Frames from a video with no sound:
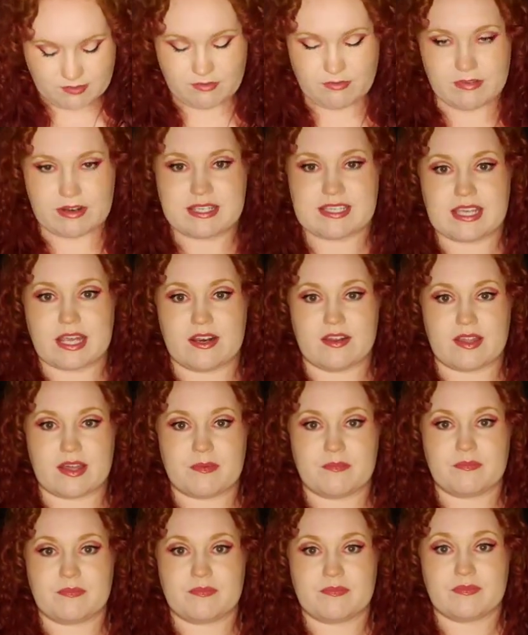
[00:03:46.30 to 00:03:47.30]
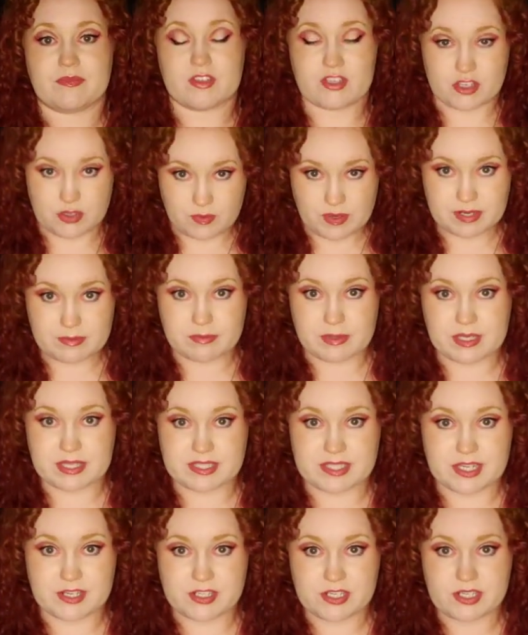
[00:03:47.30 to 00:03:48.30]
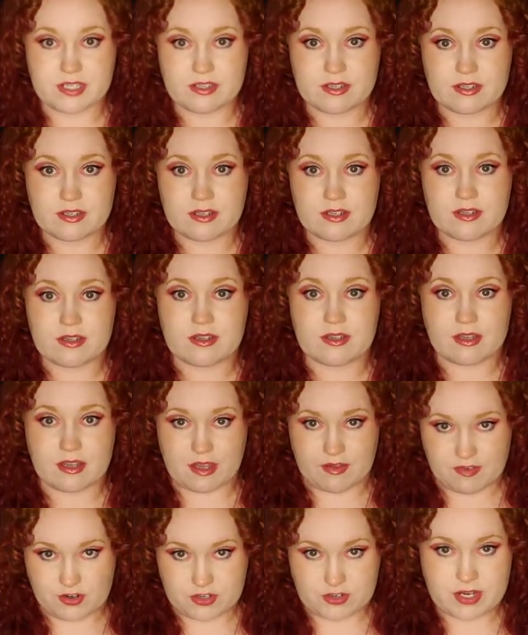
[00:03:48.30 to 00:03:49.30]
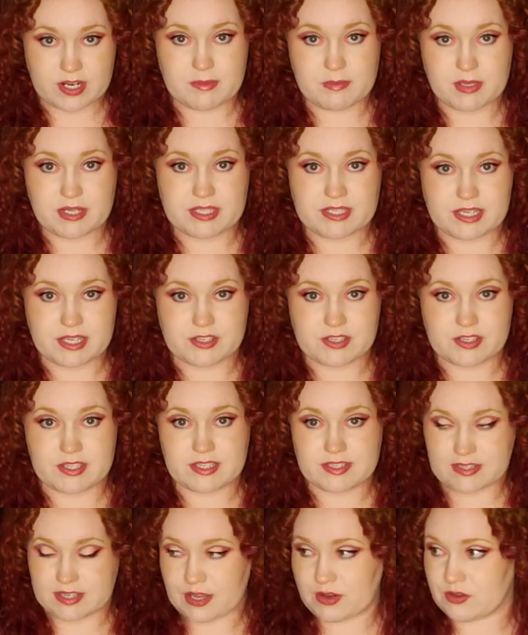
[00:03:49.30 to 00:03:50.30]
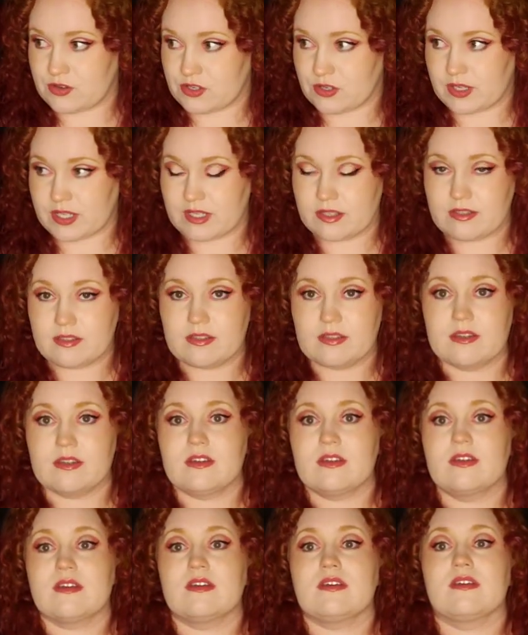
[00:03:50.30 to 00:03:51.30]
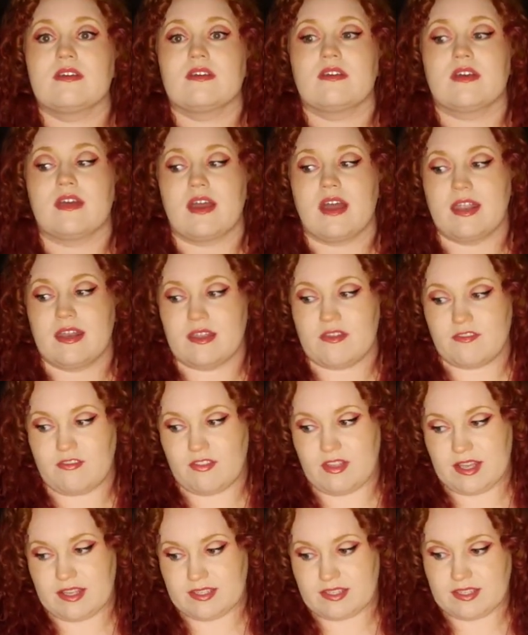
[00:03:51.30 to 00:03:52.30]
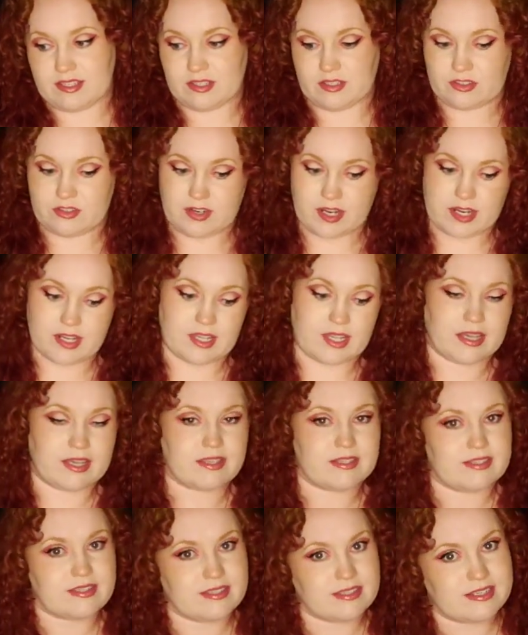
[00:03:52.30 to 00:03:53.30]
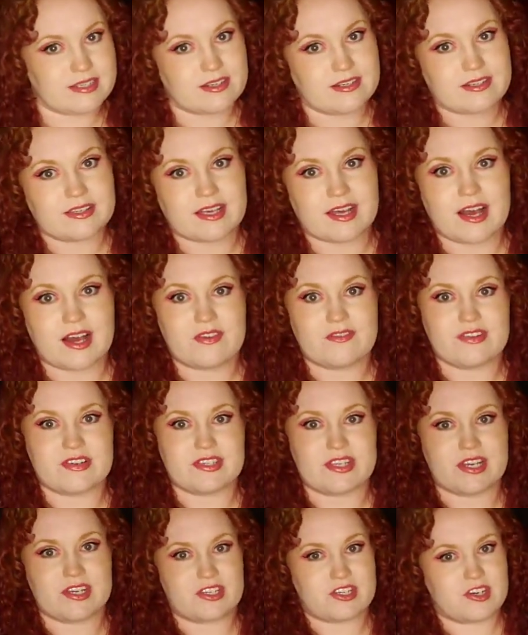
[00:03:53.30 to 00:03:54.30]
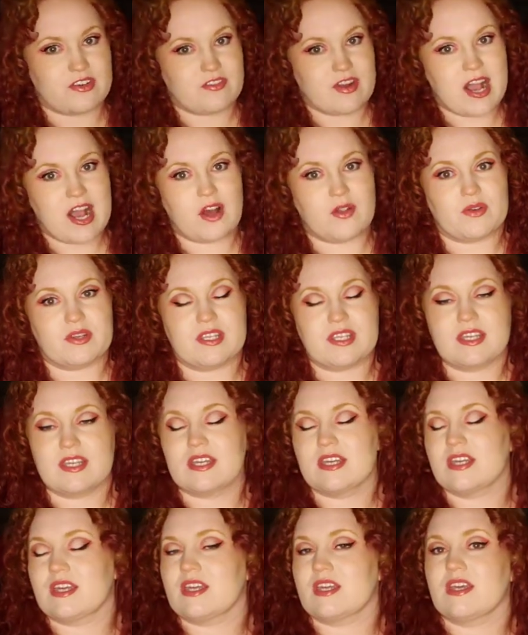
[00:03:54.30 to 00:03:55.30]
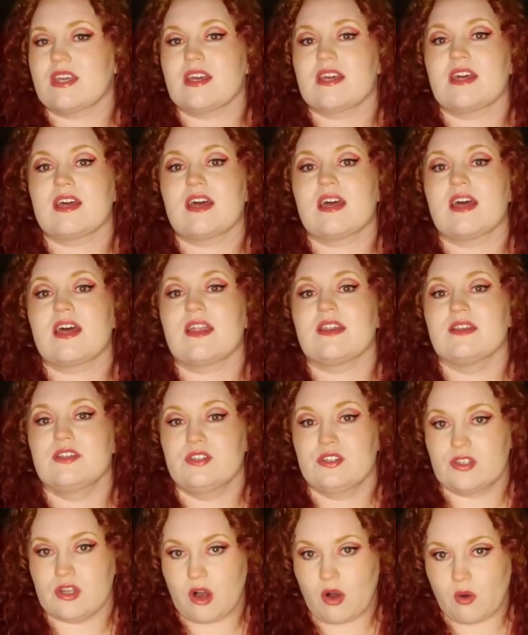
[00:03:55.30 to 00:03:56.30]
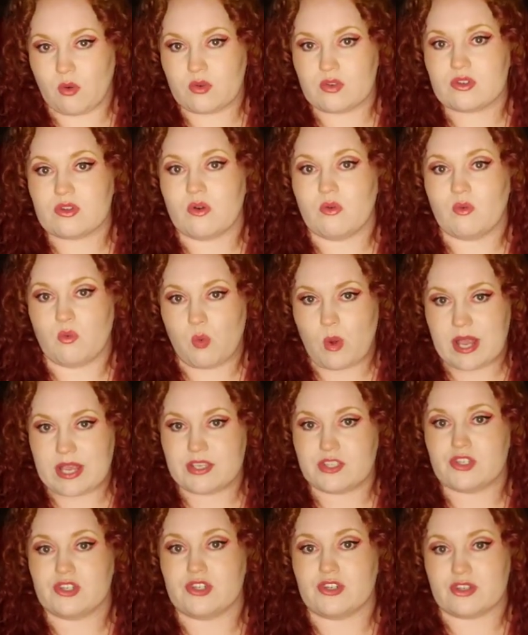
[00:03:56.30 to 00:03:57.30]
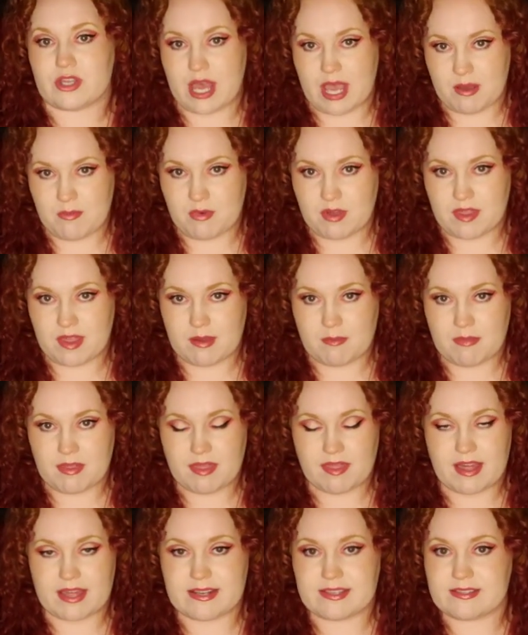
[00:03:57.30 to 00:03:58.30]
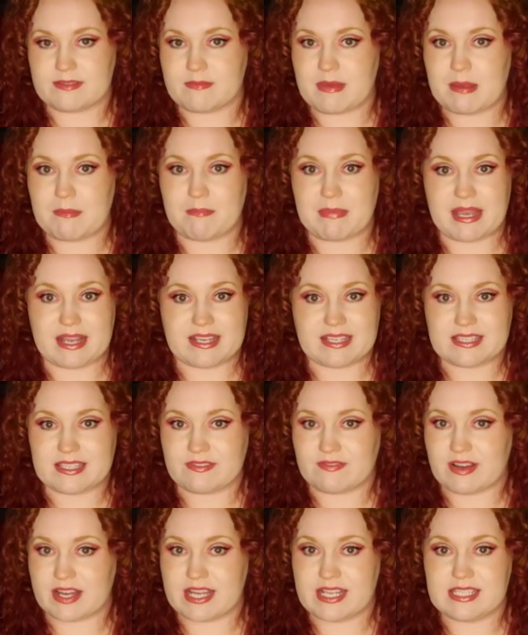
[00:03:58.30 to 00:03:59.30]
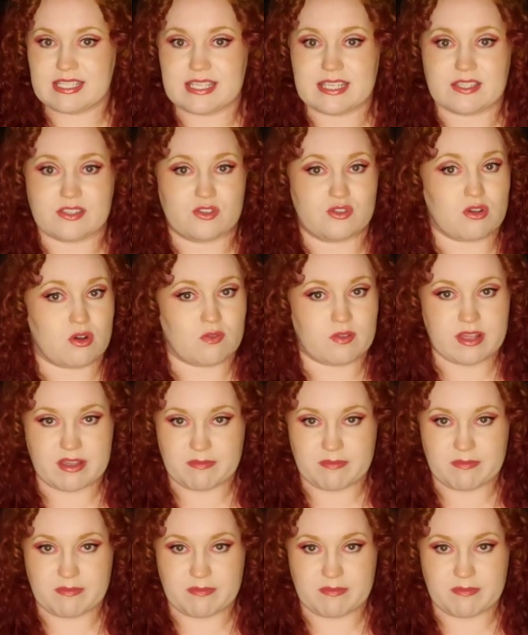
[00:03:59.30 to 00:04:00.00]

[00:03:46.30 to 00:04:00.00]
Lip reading: recenter them. Do you want to book a session? If you're trying to book a session, this is how you do it. And if they still try to steer the conversation around, don't waste your time with them. That is my biggest advice, is don't